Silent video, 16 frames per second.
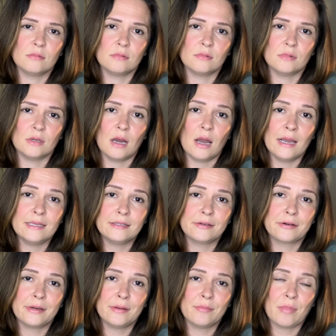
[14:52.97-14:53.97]
uh, ice
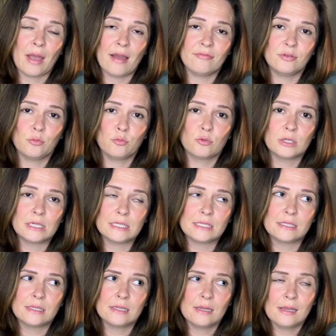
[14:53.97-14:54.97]
cream afterwards.